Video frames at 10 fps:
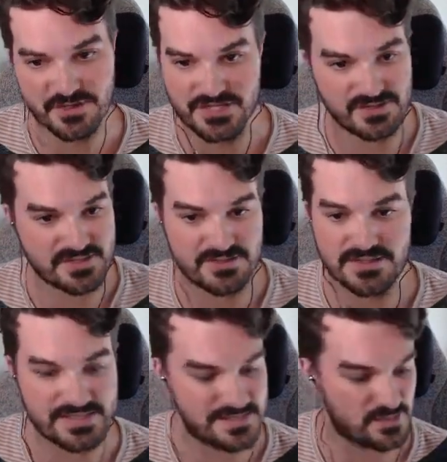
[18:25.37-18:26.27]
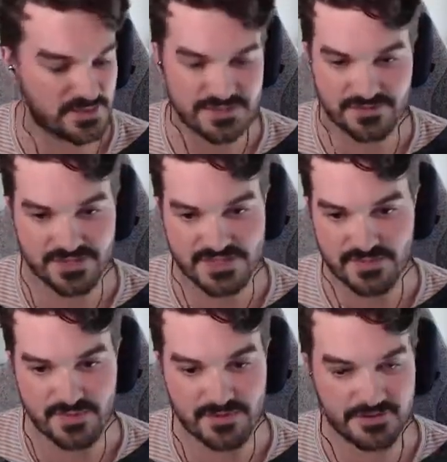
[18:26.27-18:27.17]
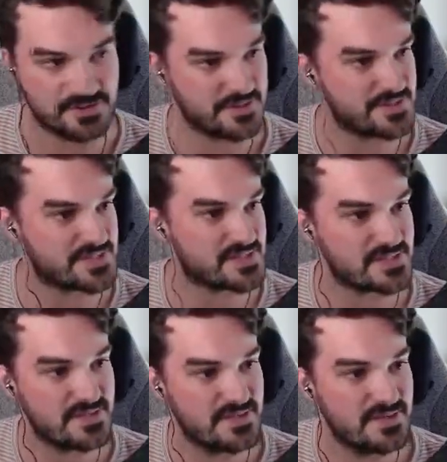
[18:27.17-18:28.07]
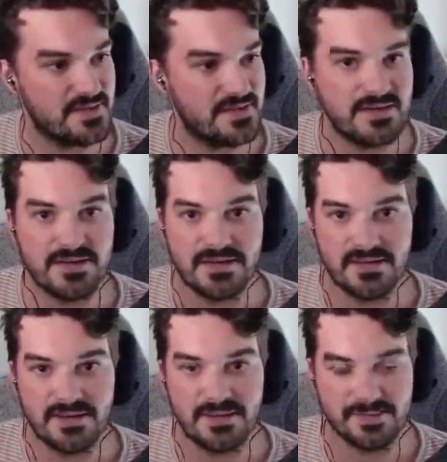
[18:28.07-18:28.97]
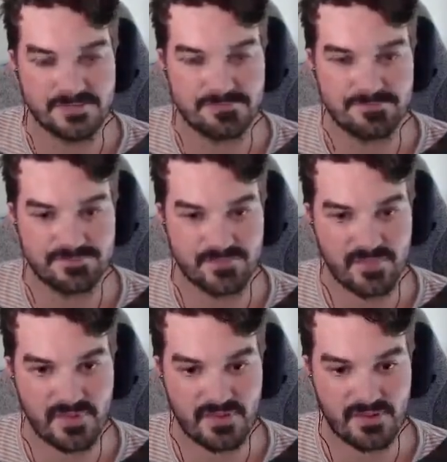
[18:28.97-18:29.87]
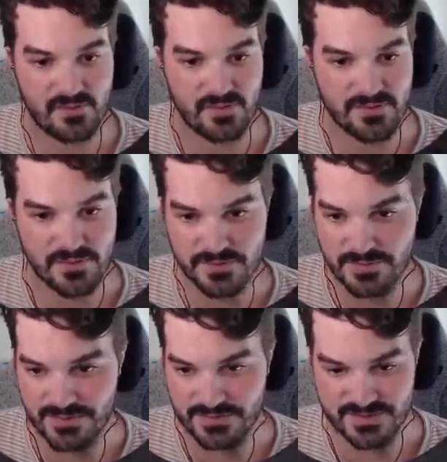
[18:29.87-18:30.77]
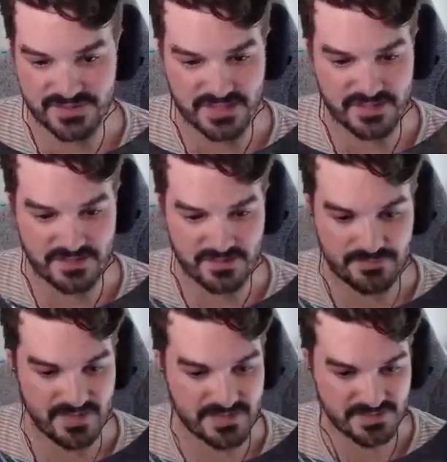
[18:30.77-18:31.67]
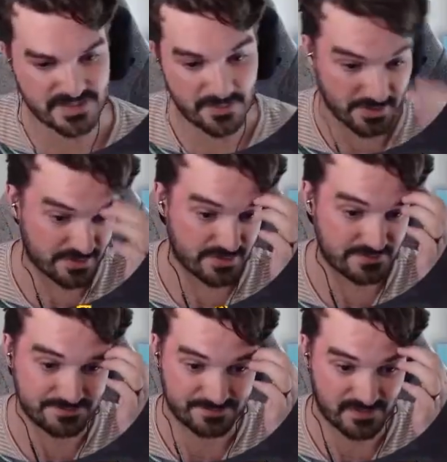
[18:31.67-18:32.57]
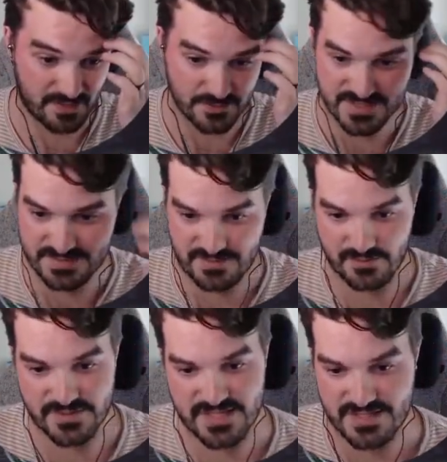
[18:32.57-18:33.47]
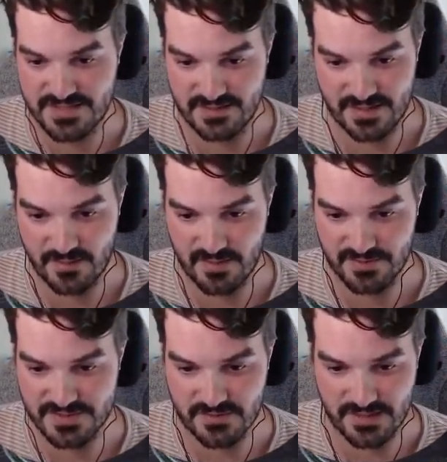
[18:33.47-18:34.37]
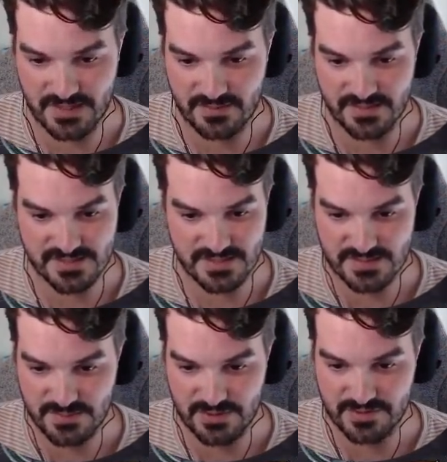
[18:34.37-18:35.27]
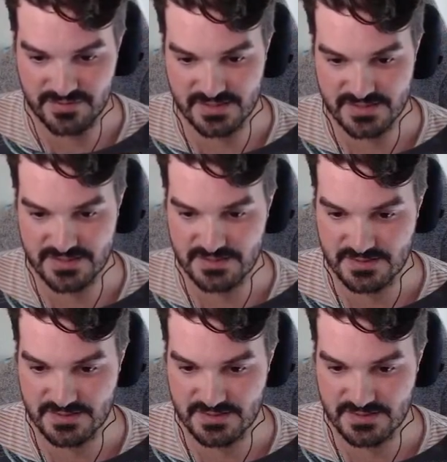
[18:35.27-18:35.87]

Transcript: shower's the least worst for us, to be perfectly honest. Um, we will build another maintenance depot, though. I was, I was actually thinking about building one anyway, so that's perfect.